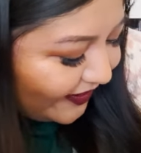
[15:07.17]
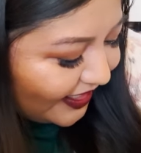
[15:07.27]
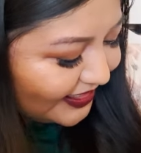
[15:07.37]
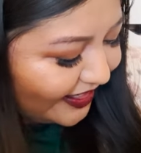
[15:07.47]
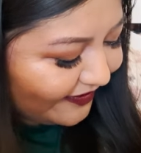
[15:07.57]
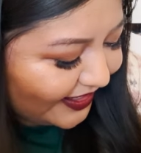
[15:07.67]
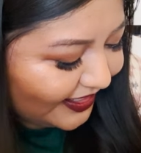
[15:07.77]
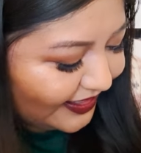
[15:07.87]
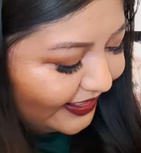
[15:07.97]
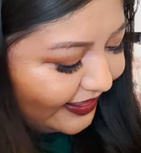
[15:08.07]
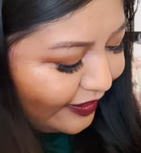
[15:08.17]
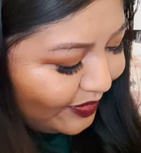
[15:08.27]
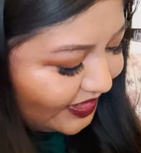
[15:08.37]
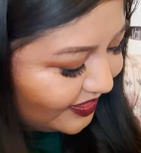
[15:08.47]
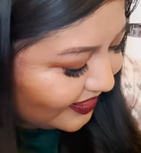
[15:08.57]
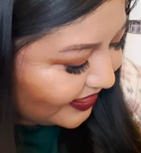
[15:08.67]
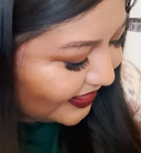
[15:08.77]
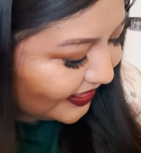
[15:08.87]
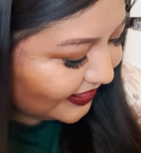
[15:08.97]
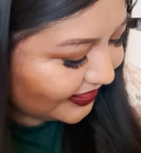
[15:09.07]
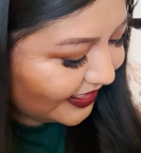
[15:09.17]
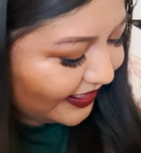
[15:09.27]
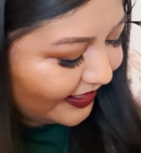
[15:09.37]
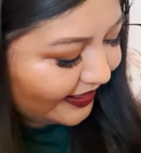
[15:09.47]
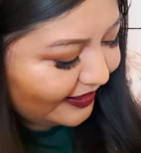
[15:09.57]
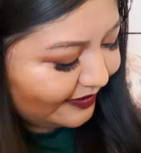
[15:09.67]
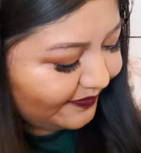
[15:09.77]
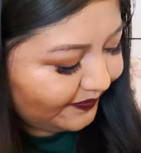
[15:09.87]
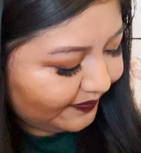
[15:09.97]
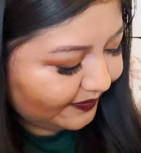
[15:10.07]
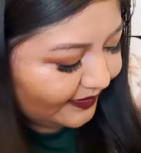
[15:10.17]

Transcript: you guys have any like opportunities um